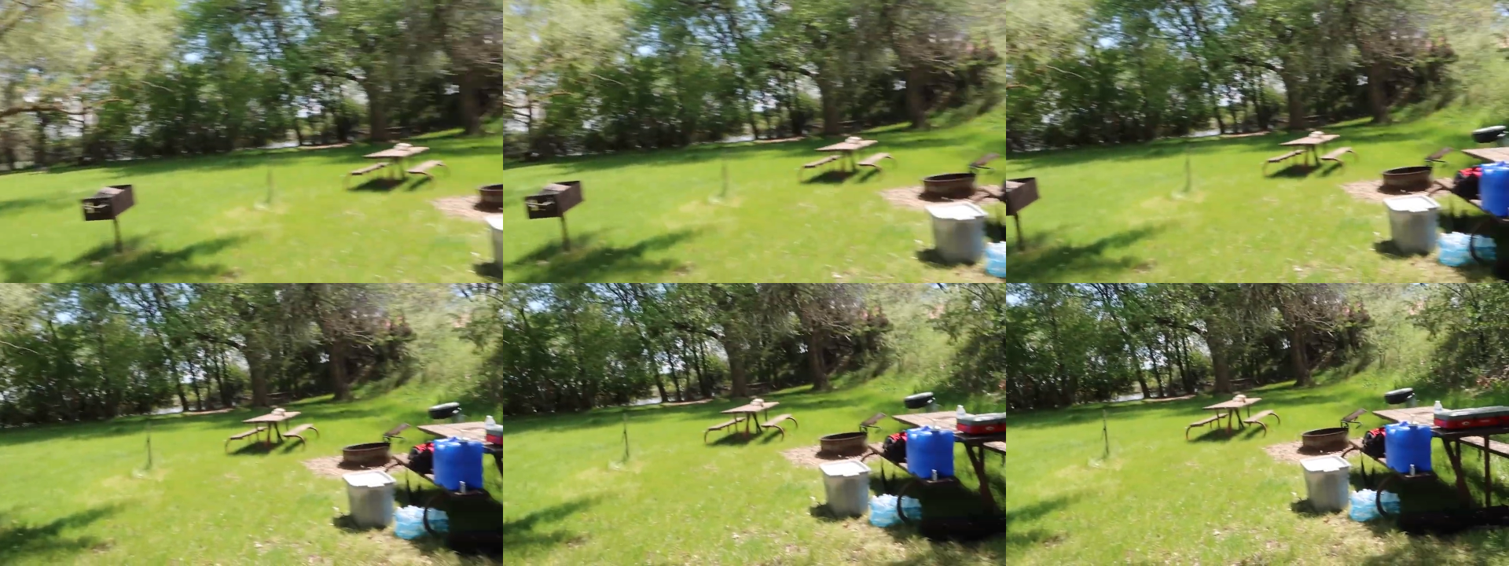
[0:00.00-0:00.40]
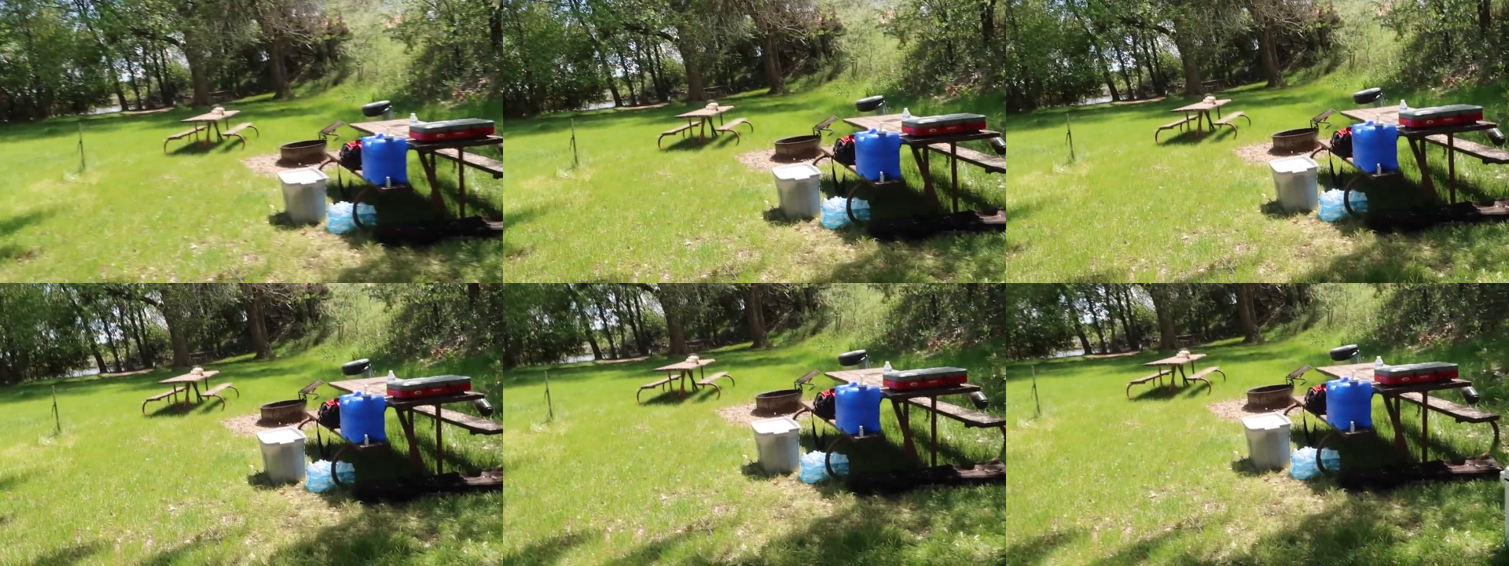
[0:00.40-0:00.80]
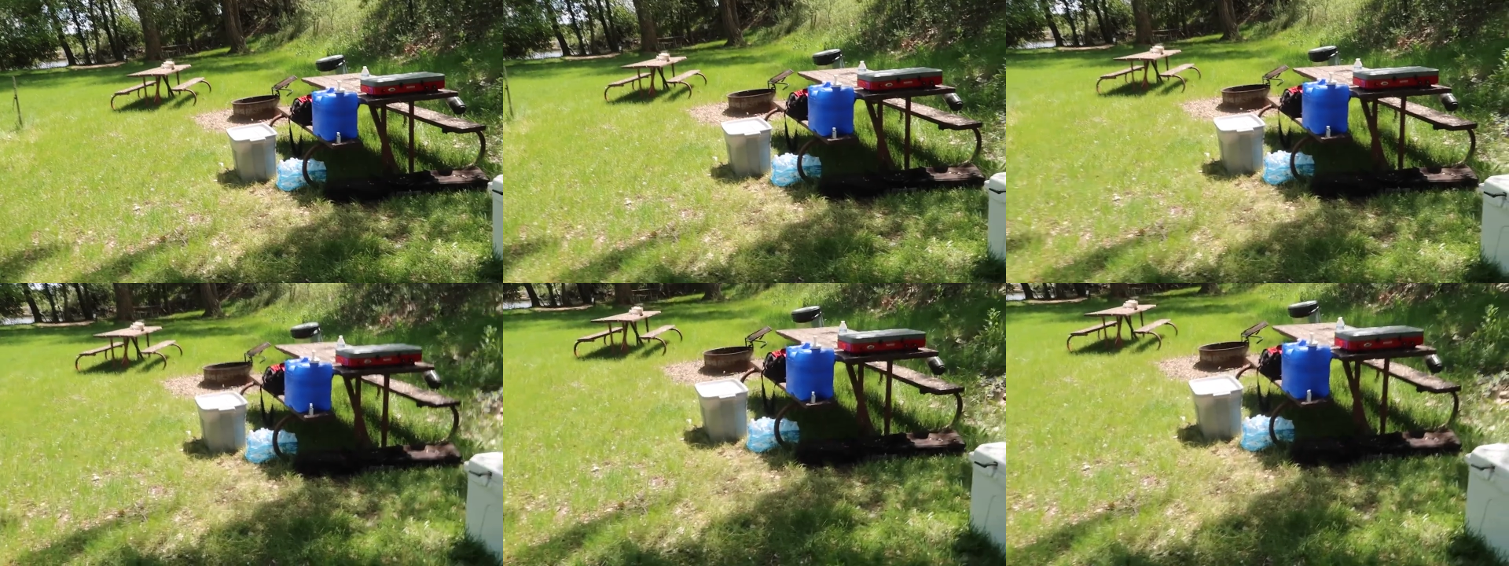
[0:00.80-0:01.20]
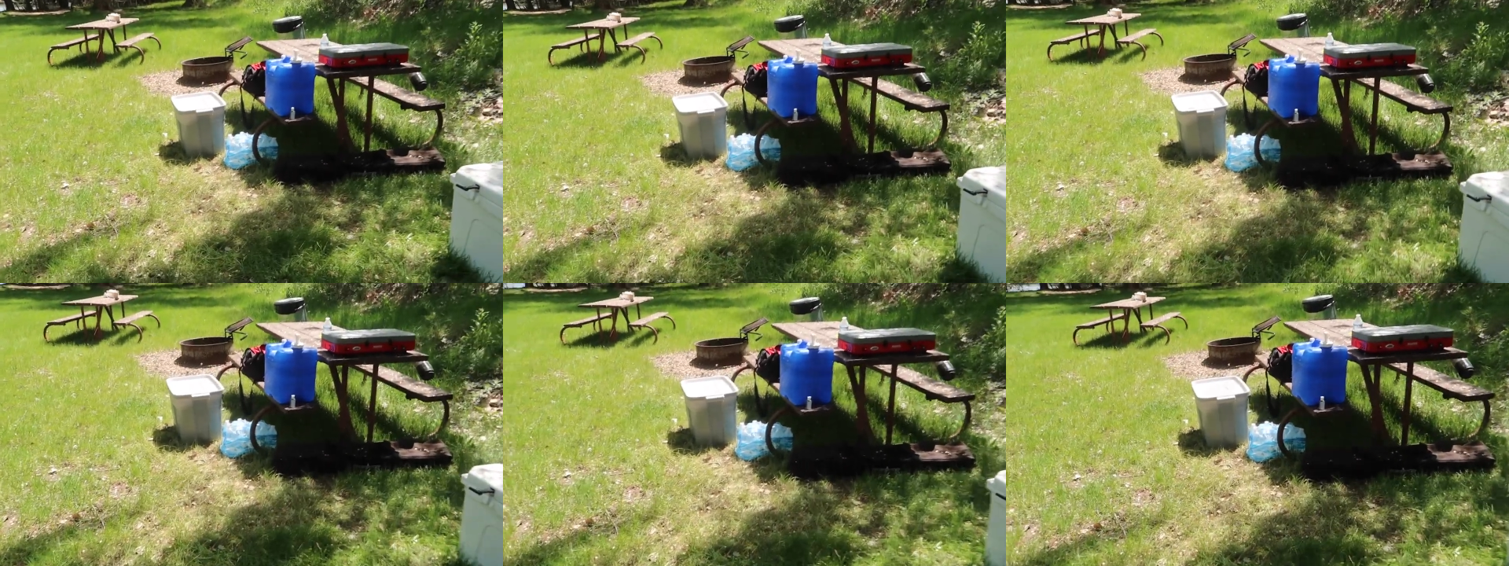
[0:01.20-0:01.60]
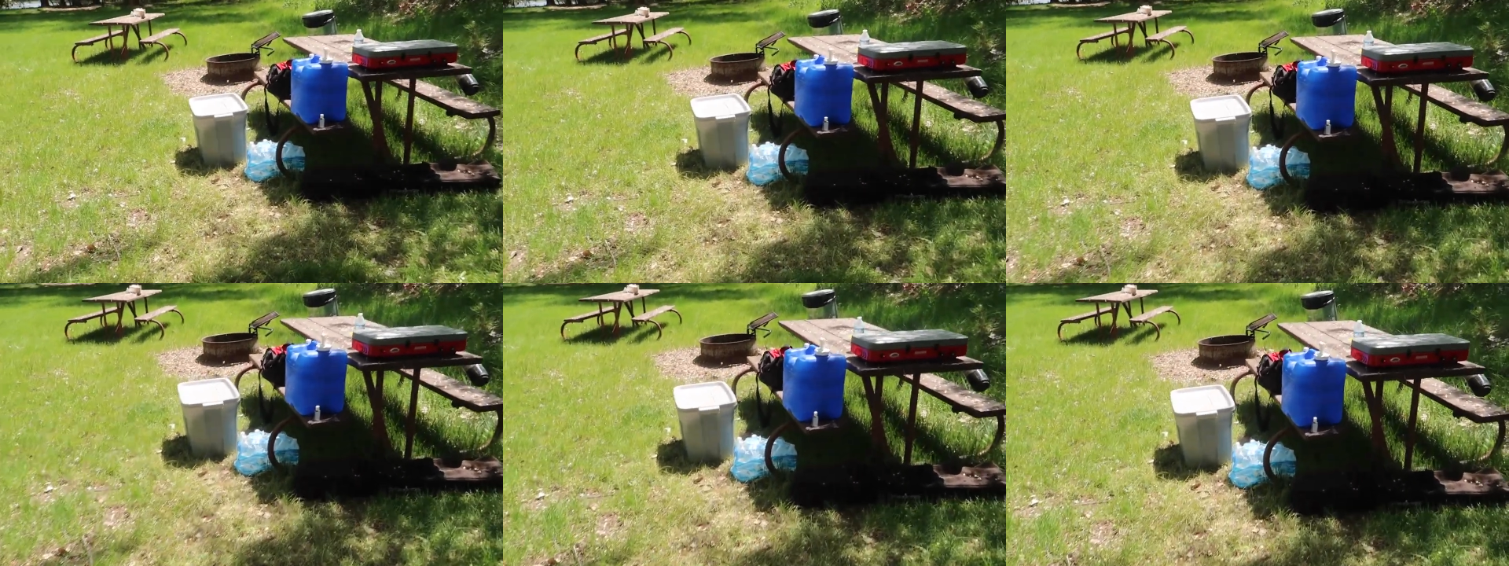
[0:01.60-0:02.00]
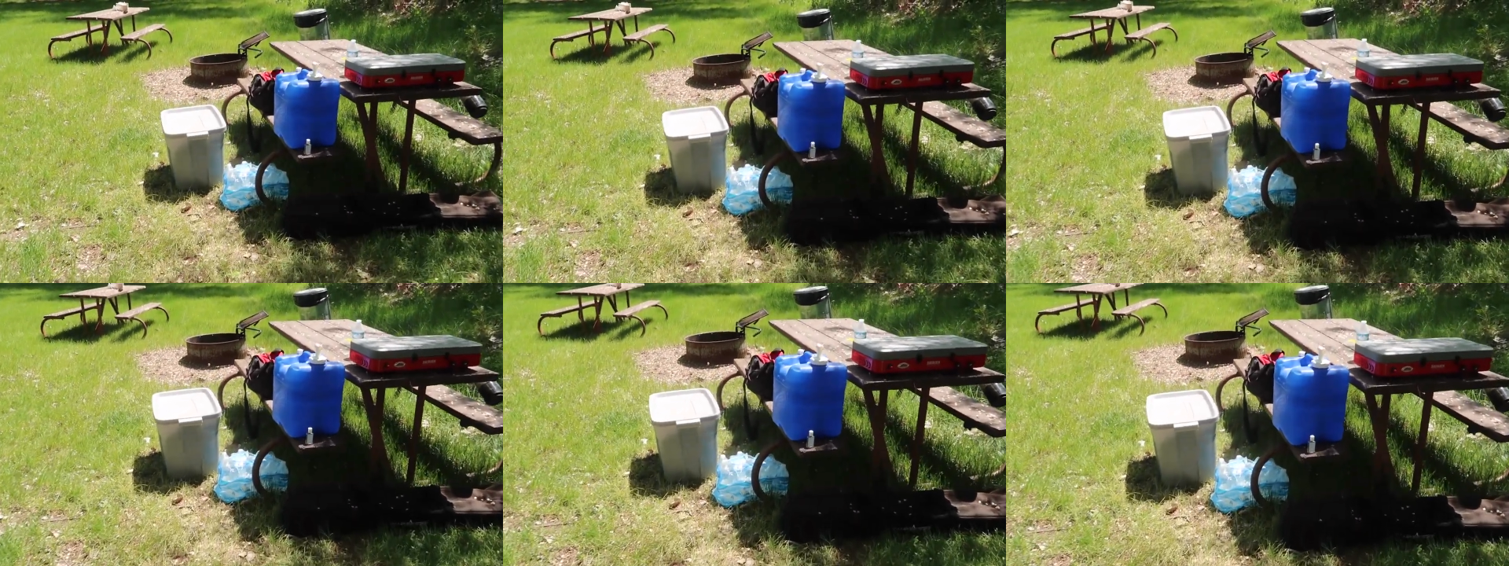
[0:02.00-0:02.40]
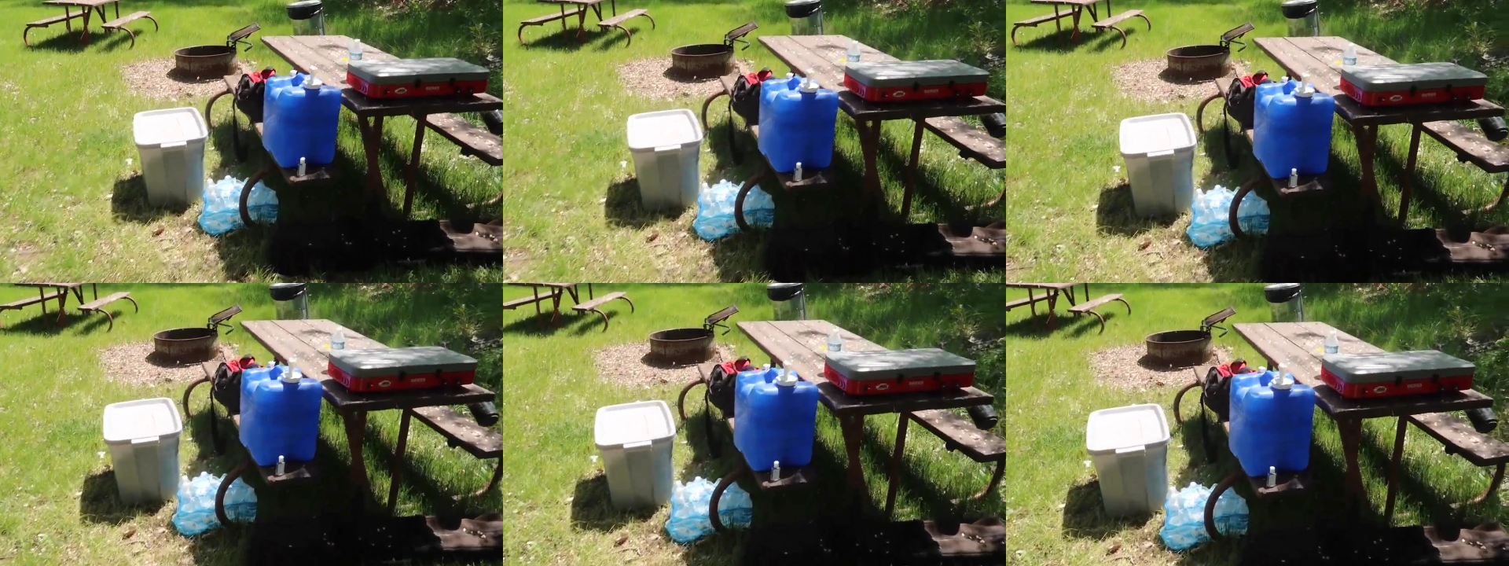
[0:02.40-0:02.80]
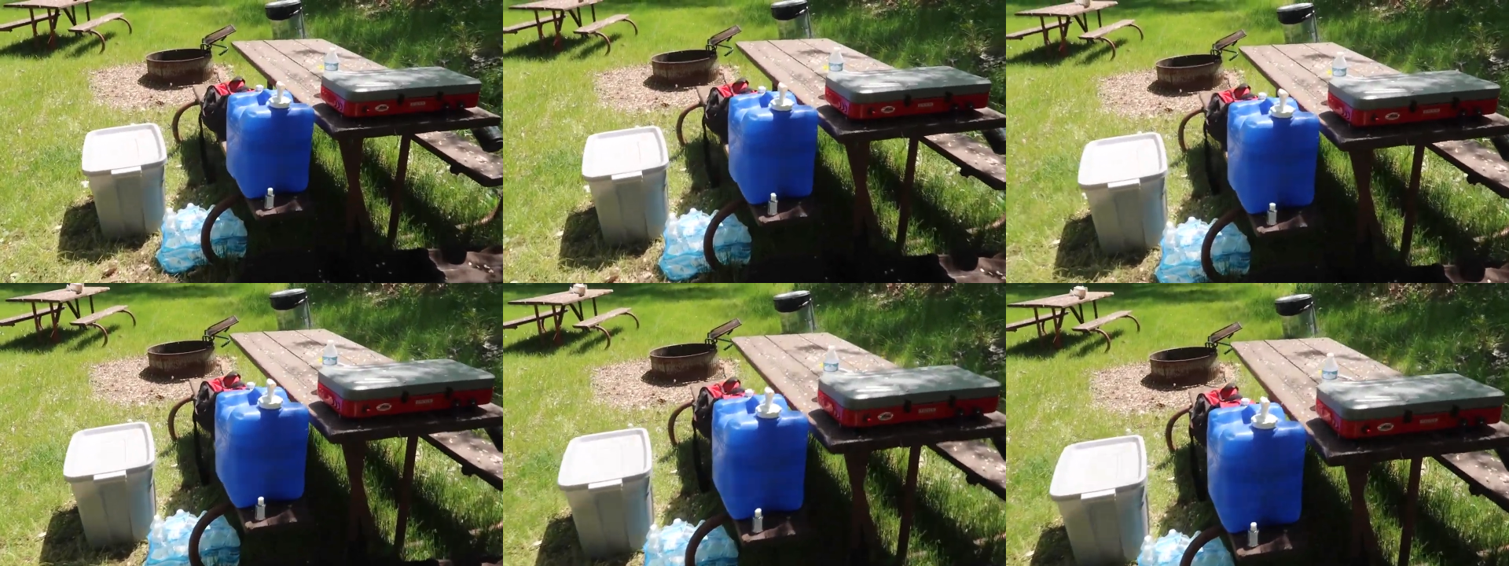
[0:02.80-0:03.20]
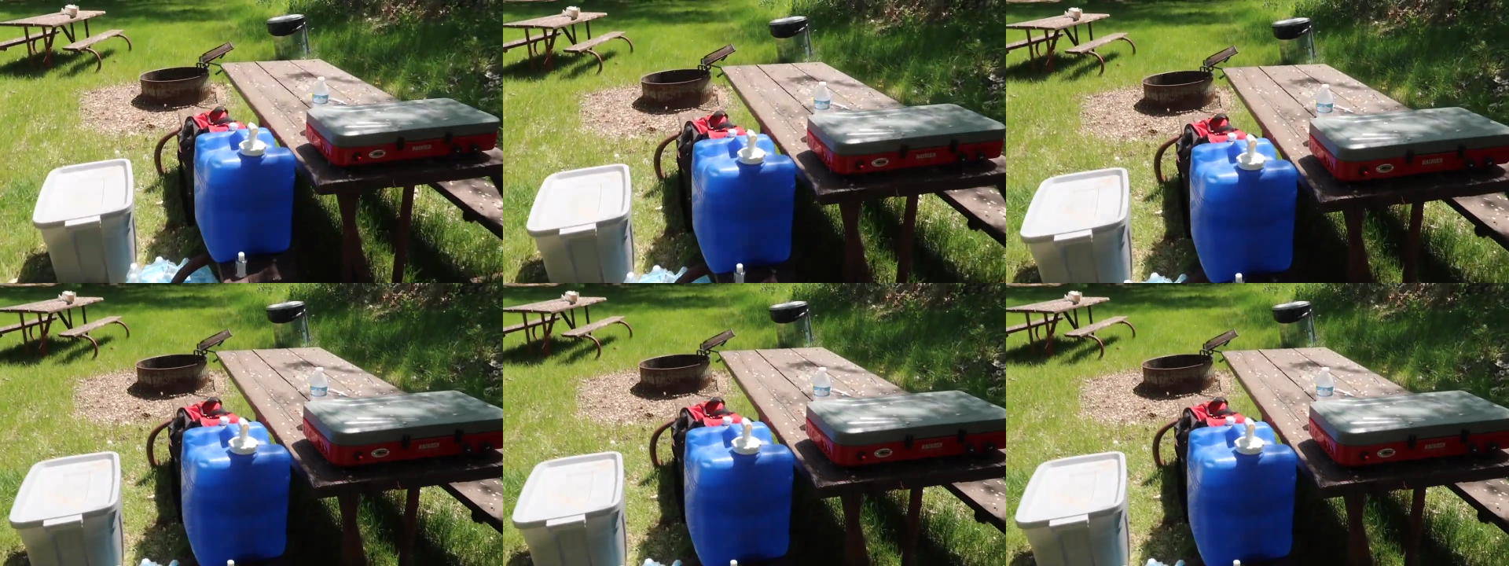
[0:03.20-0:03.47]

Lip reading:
(no speaker visible)